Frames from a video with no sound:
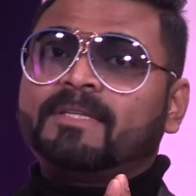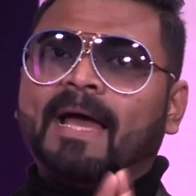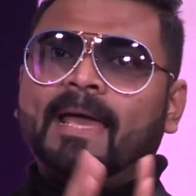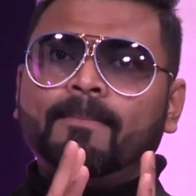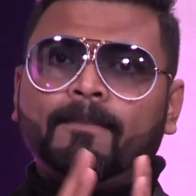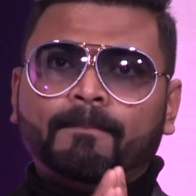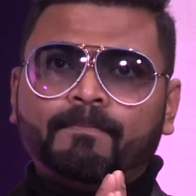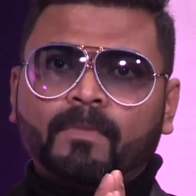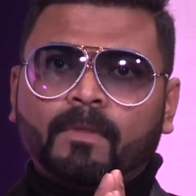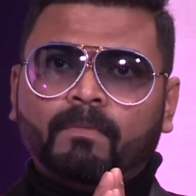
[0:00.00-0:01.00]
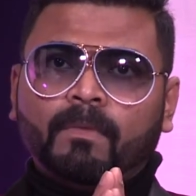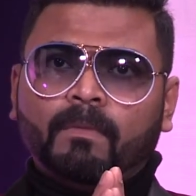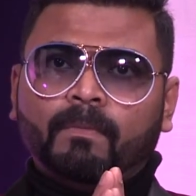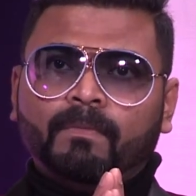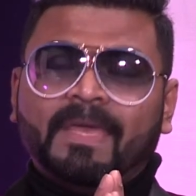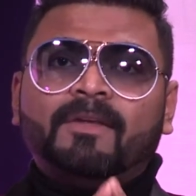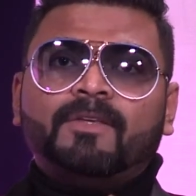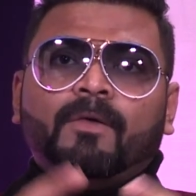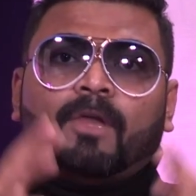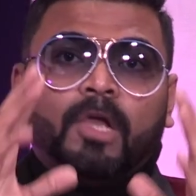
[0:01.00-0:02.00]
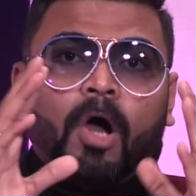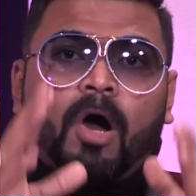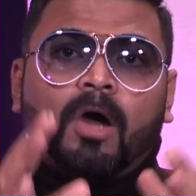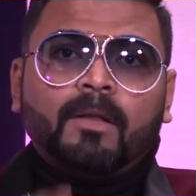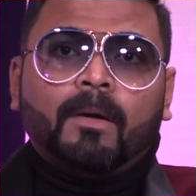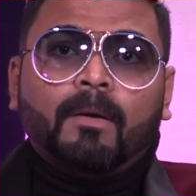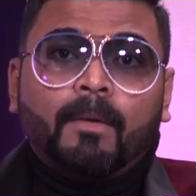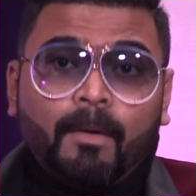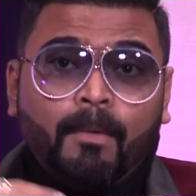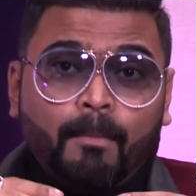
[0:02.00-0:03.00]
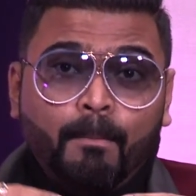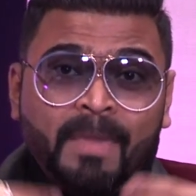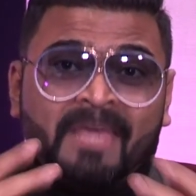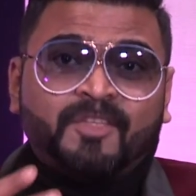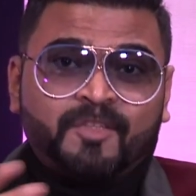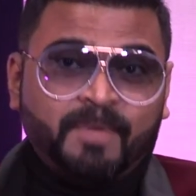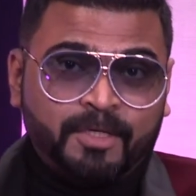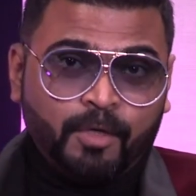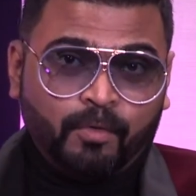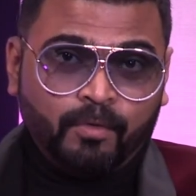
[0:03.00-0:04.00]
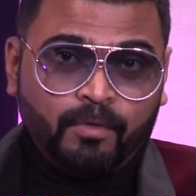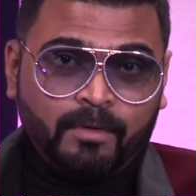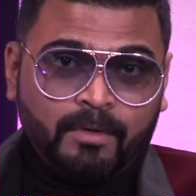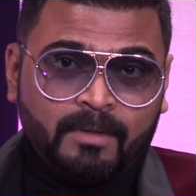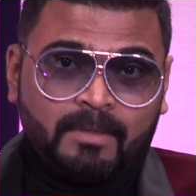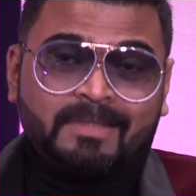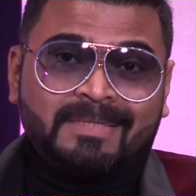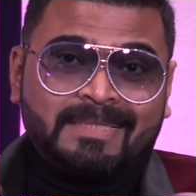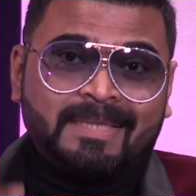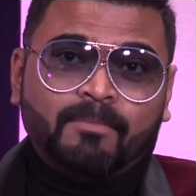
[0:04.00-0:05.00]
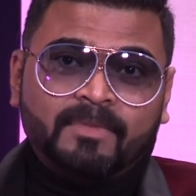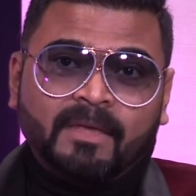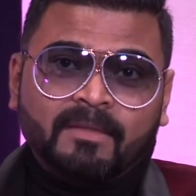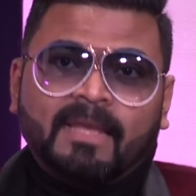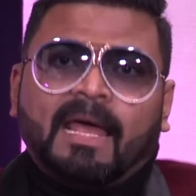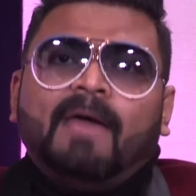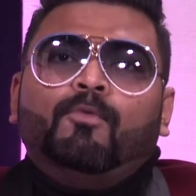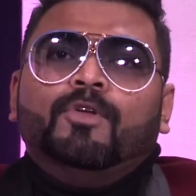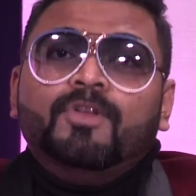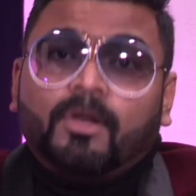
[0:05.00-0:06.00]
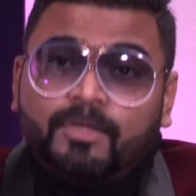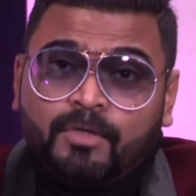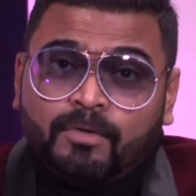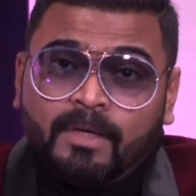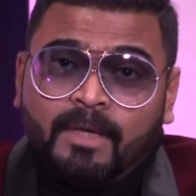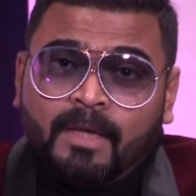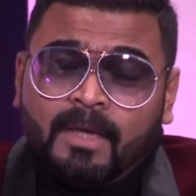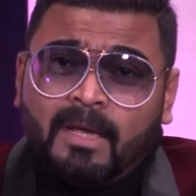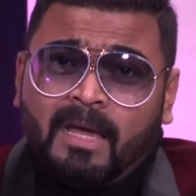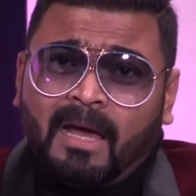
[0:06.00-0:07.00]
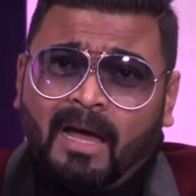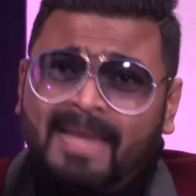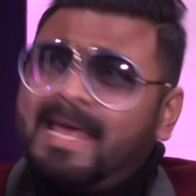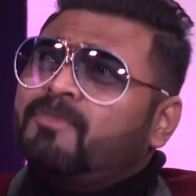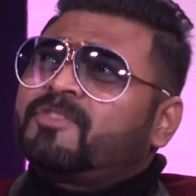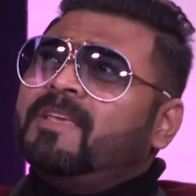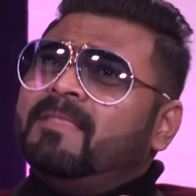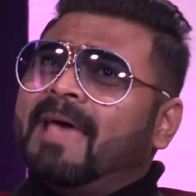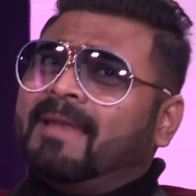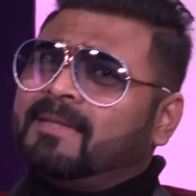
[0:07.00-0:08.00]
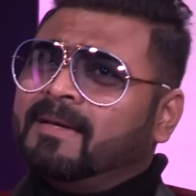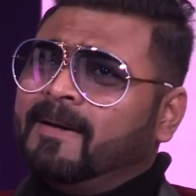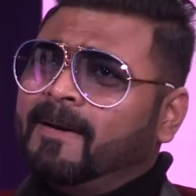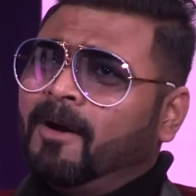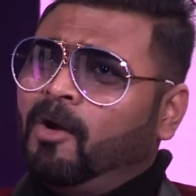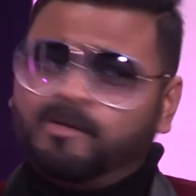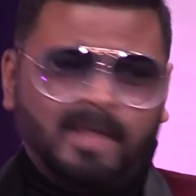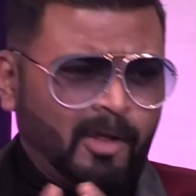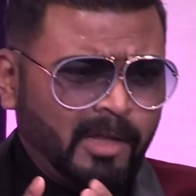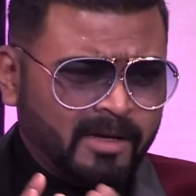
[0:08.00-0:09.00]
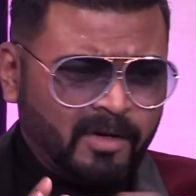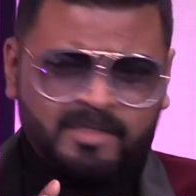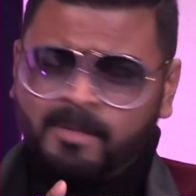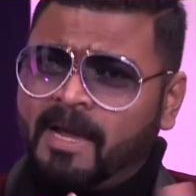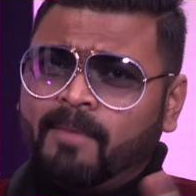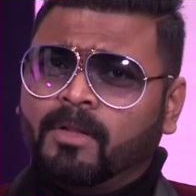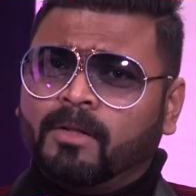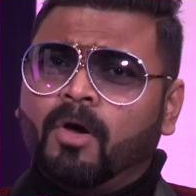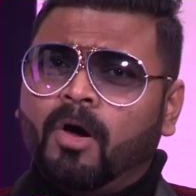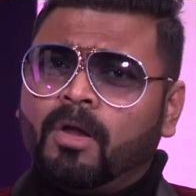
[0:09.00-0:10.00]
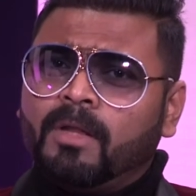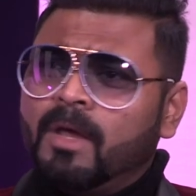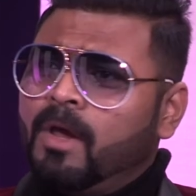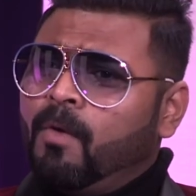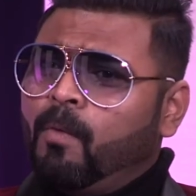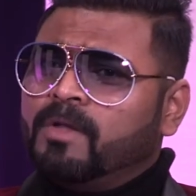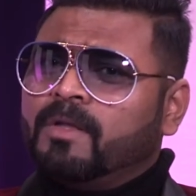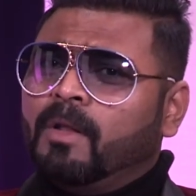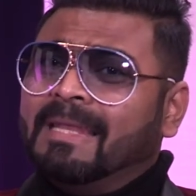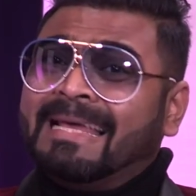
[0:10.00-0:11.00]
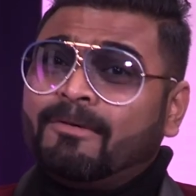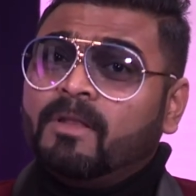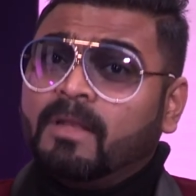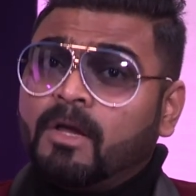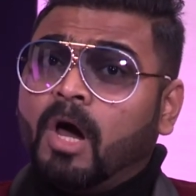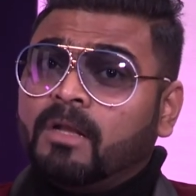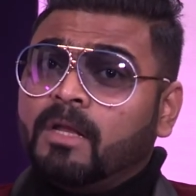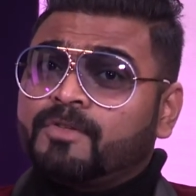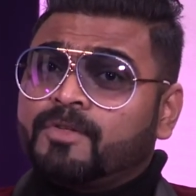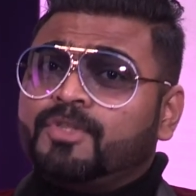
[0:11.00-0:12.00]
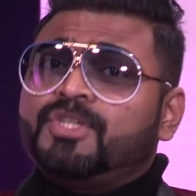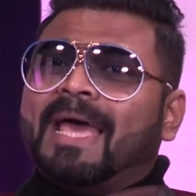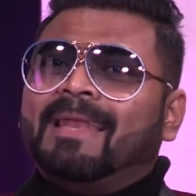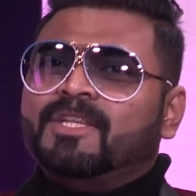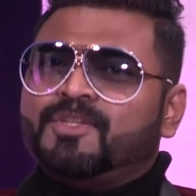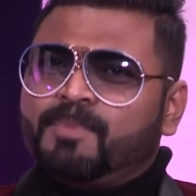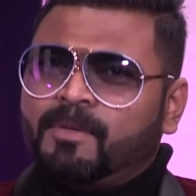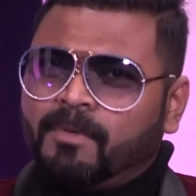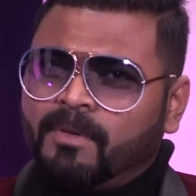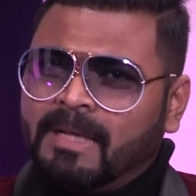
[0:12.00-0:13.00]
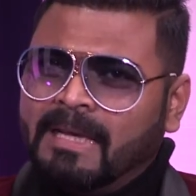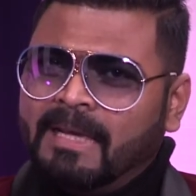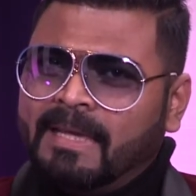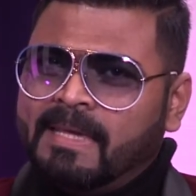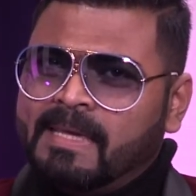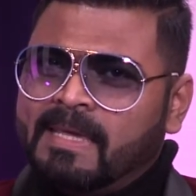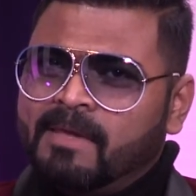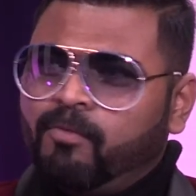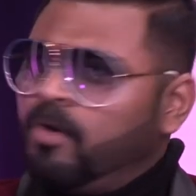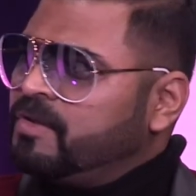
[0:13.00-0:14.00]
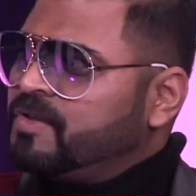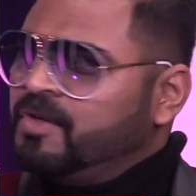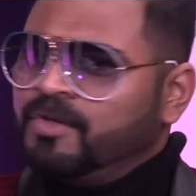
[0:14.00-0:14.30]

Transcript: time God makes me do something that I would not do. And I've seen that all across the Bible. God loves to challenge people. He wants you